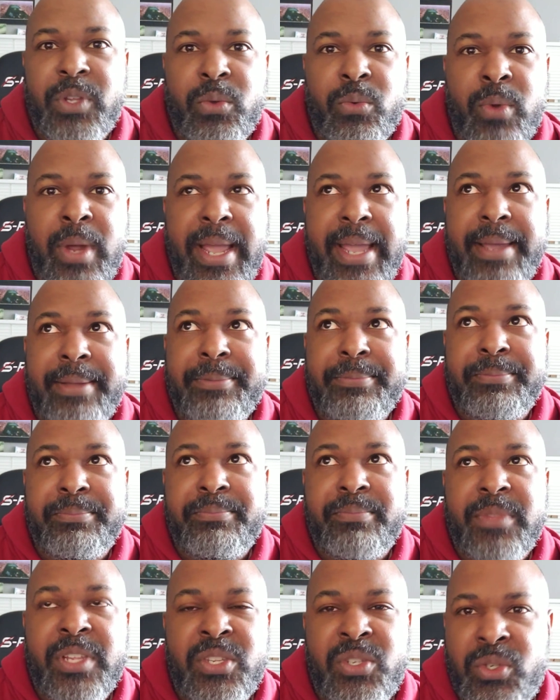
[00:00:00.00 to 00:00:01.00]
right?
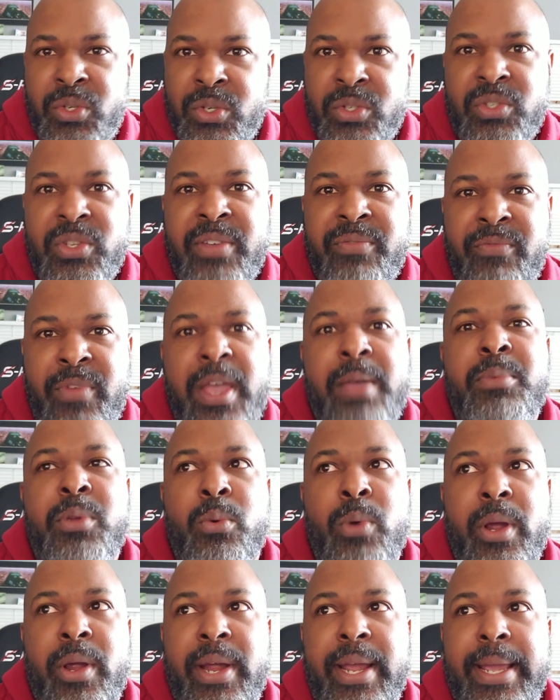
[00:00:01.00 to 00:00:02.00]
It's usually in
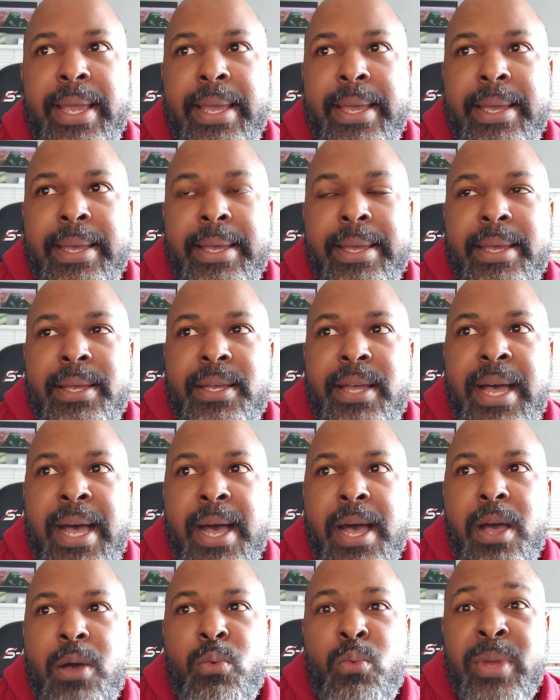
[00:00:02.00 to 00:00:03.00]
February.
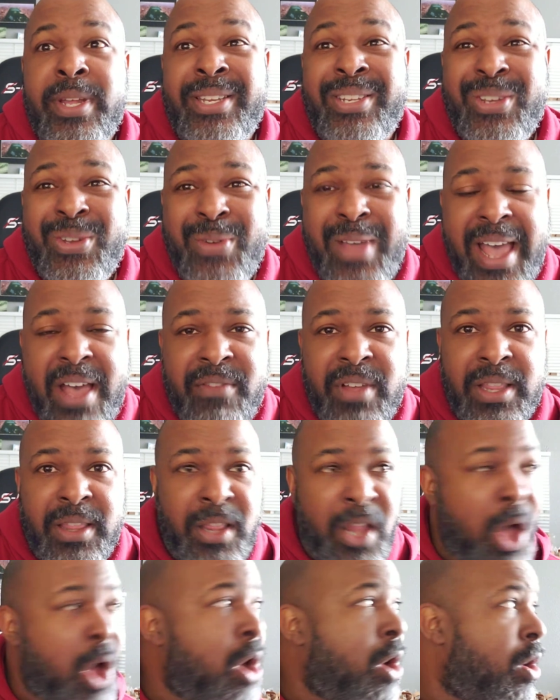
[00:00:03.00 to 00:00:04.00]
Uh, we do have a
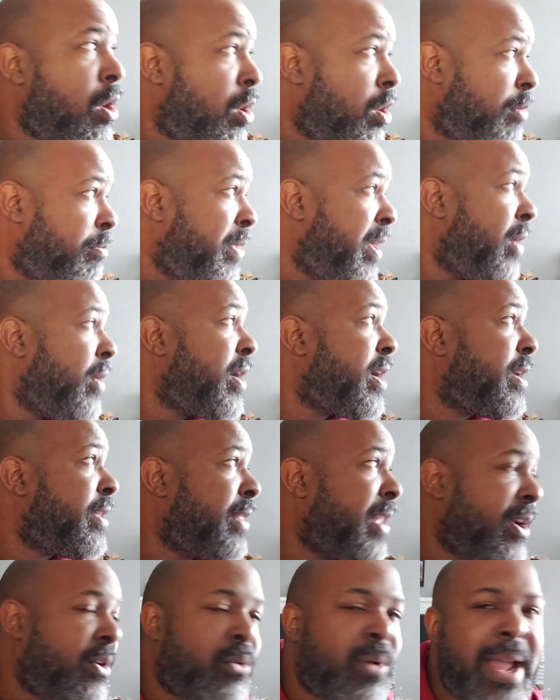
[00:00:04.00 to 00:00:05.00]
long period,
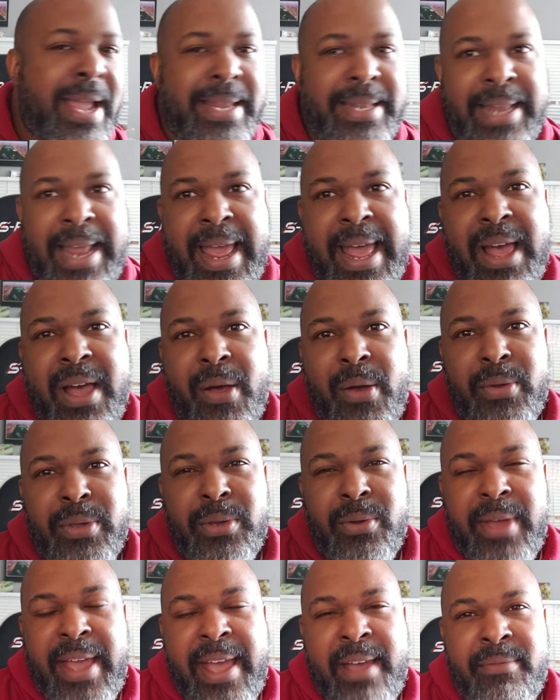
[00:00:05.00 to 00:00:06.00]
like right now,
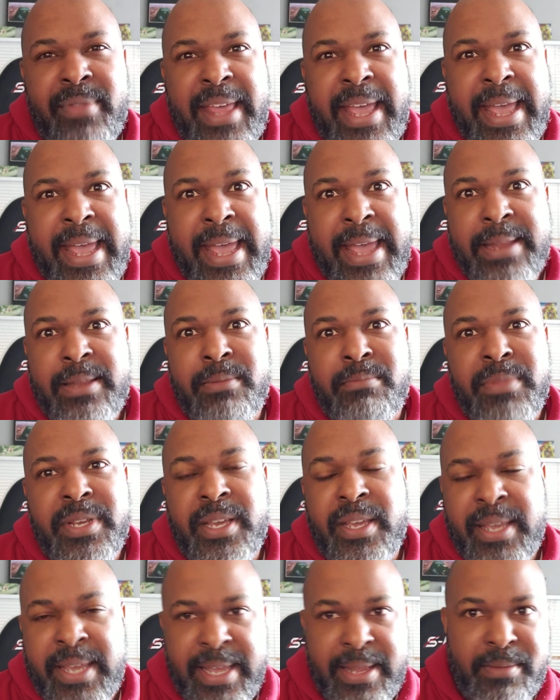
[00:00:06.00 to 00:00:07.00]
you have the hit and,
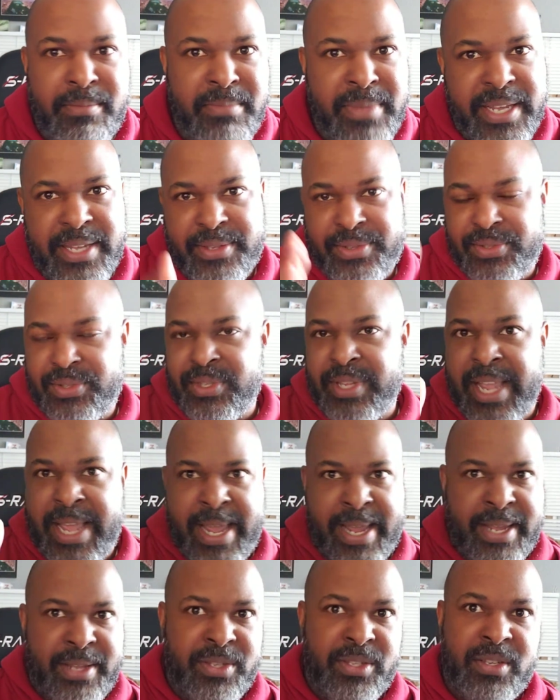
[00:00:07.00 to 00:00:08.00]
hit and miss
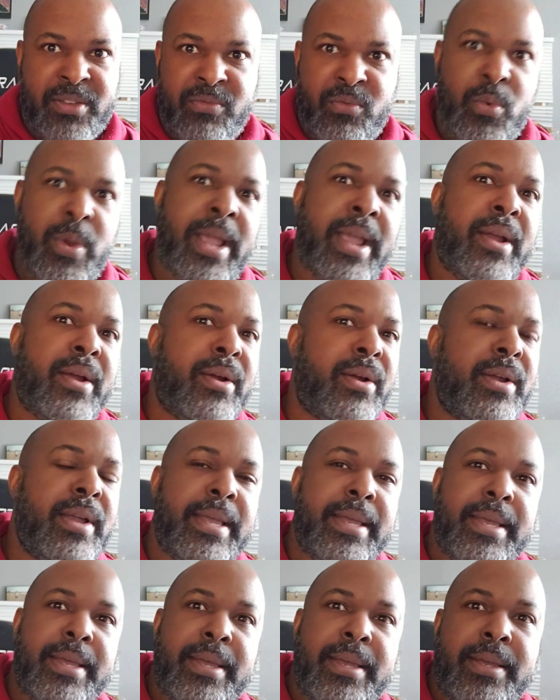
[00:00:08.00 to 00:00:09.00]
days of where,
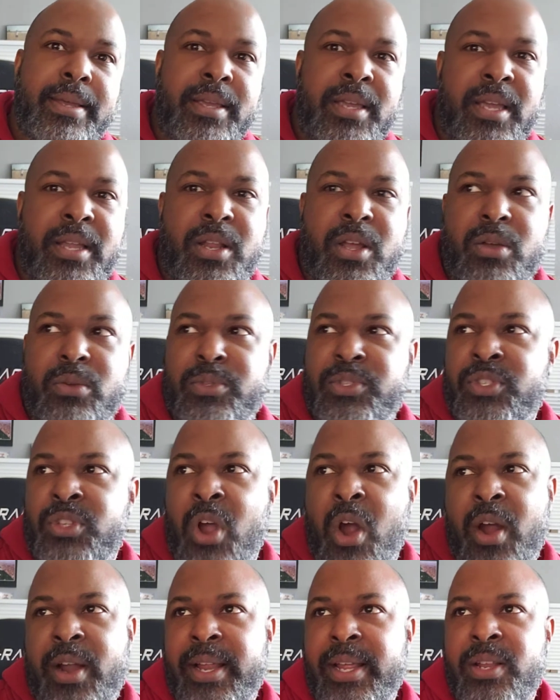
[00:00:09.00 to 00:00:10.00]
you know,
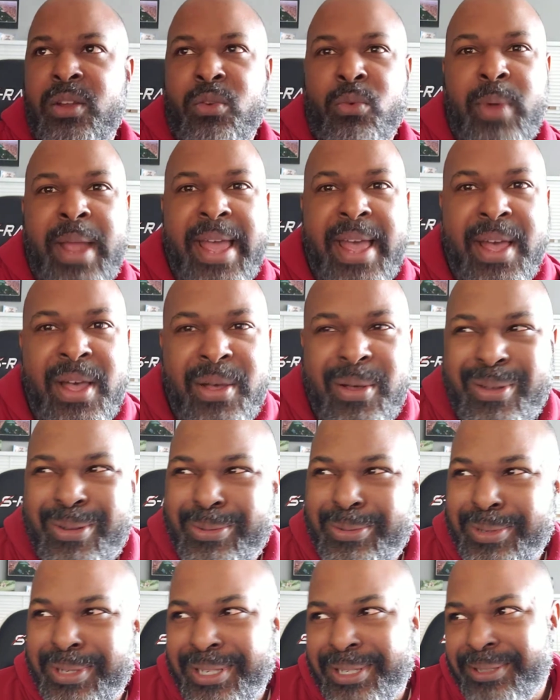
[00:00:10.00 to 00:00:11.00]
starting
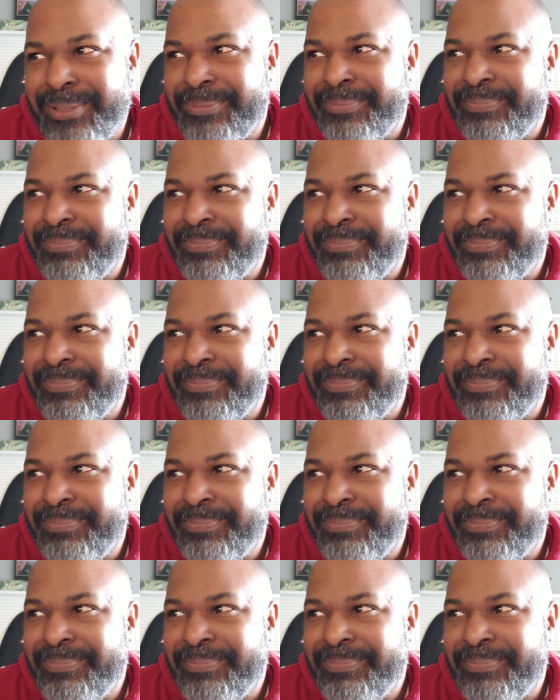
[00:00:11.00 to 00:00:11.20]
around,